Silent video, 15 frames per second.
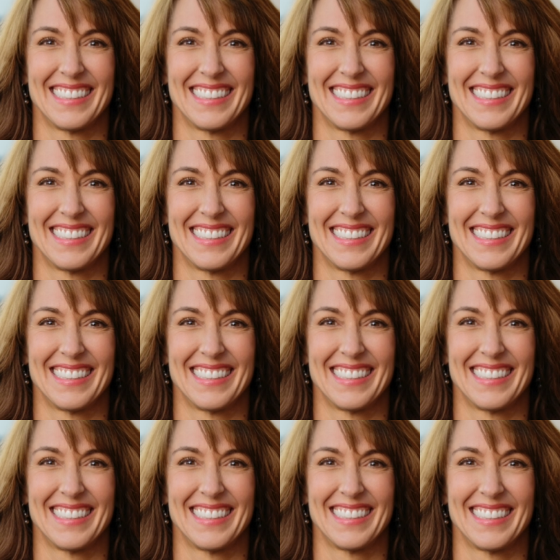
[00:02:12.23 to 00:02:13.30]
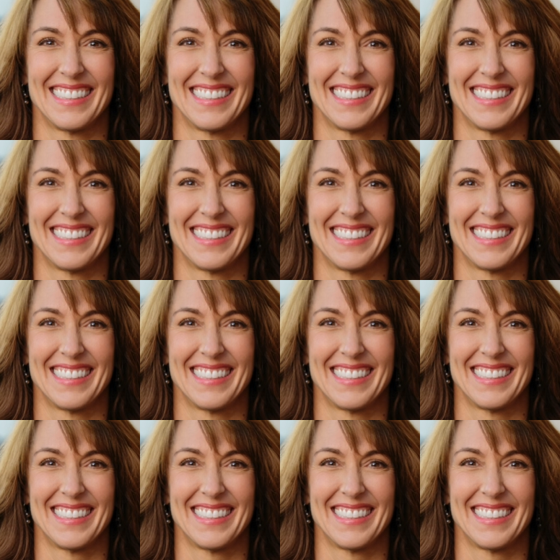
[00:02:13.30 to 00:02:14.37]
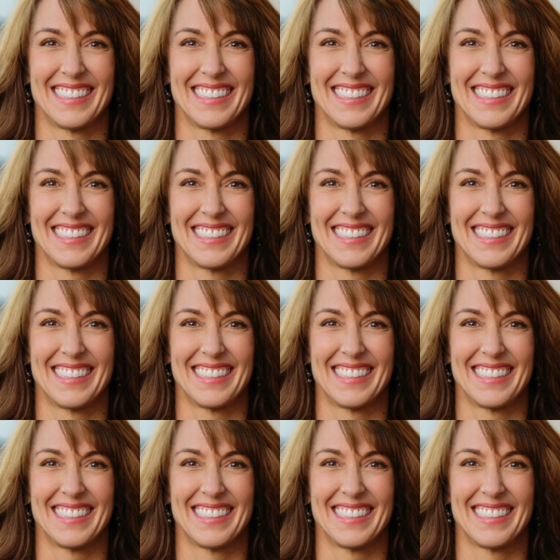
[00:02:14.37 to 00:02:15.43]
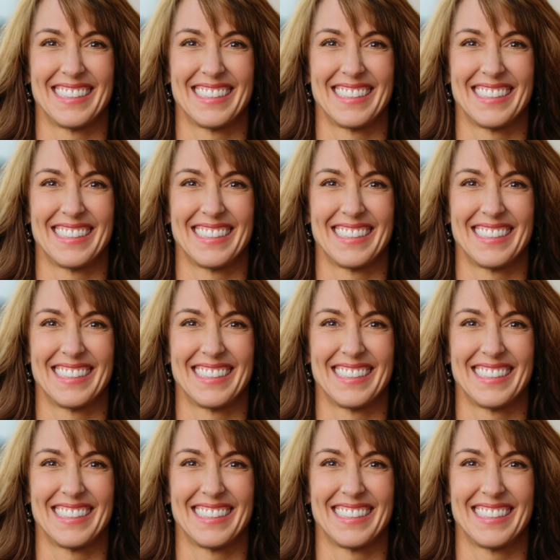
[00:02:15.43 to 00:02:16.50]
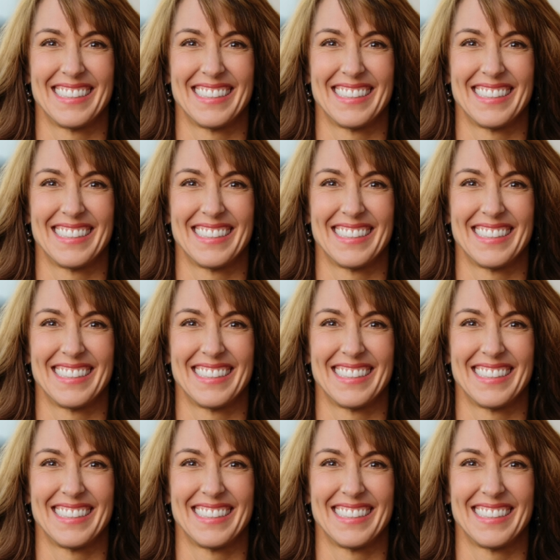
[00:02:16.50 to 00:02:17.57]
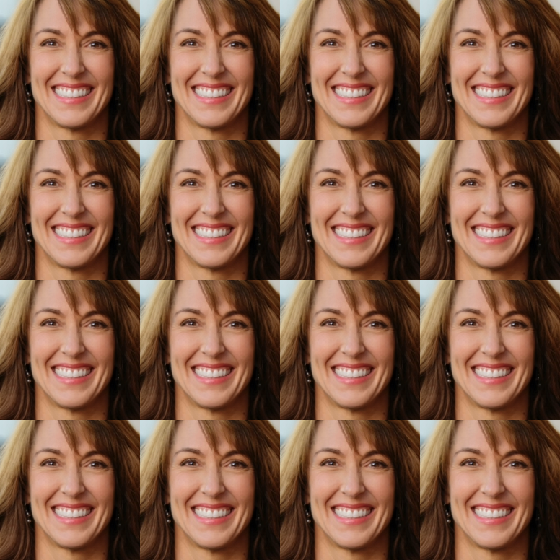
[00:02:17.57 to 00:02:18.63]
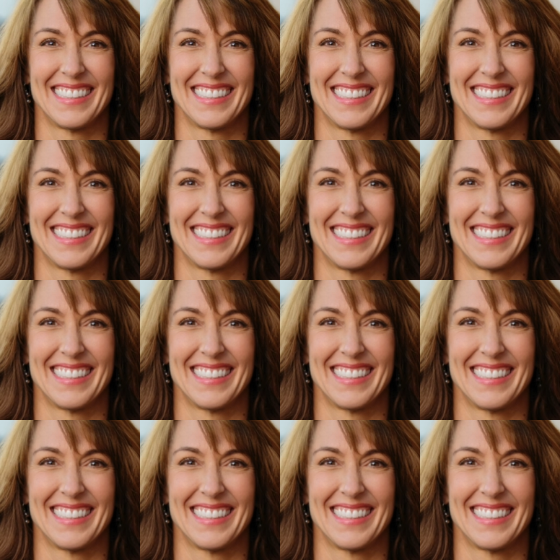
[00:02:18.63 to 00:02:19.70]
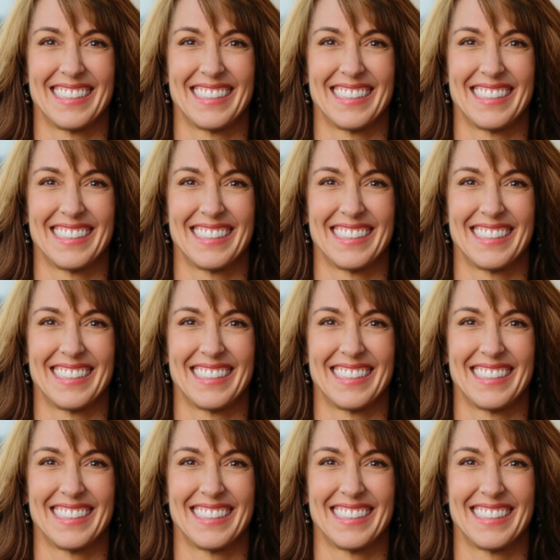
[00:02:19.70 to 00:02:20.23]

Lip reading: The face doesn't move, so there is nothing to read.